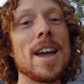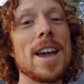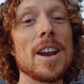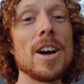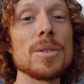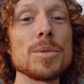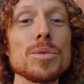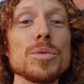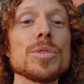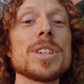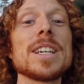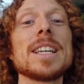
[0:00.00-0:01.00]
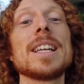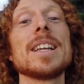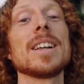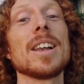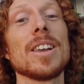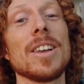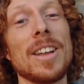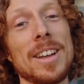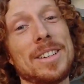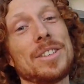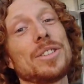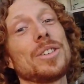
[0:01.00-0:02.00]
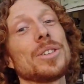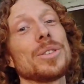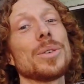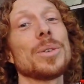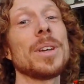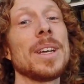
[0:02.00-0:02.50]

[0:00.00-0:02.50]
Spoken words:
and I would really like to show you.